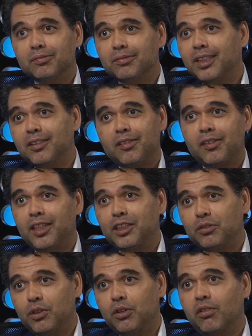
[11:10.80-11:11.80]
that
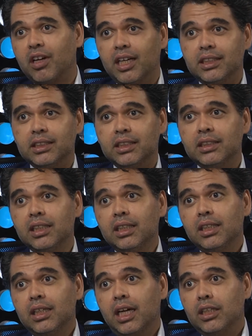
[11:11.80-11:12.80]
things will arise, and
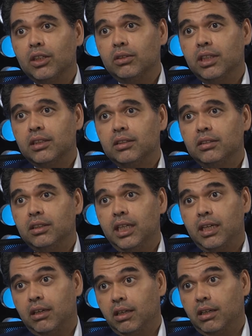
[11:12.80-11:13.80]
I know that
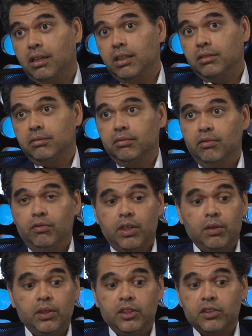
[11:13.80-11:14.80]
there are
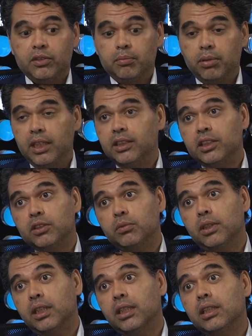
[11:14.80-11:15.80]
various places
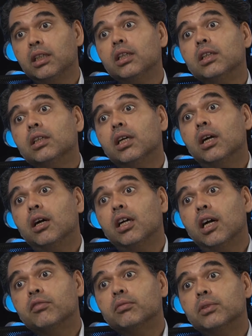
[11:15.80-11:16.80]
where
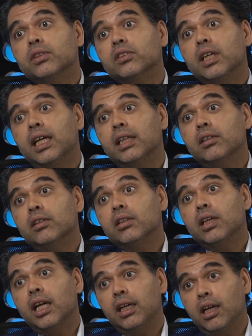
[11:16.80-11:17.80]
government and
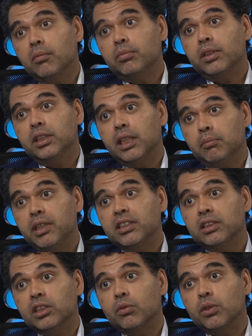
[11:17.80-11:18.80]
company and
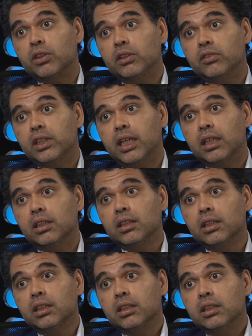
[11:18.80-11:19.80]
business are working together.
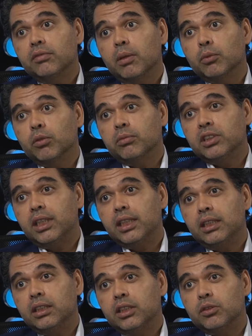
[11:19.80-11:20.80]
If I'm not
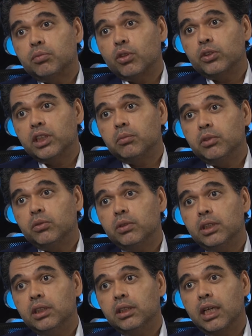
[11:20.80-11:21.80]
mistaken, there's a project
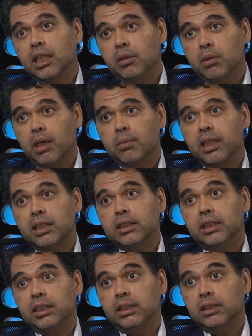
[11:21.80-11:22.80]
between Alibaba
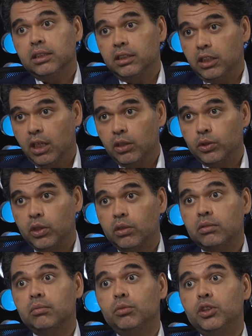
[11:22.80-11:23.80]
and the Hangzhou
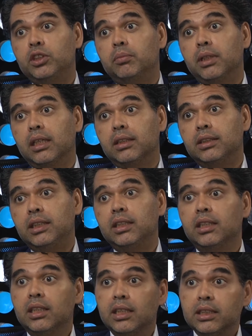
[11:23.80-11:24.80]
municipality,
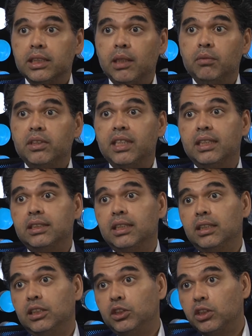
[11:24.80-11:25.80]
same with
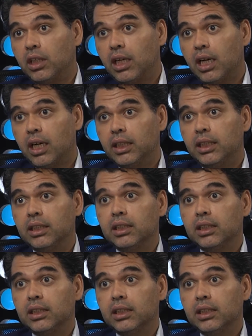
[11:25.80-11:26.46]
Tencent in Shanghai,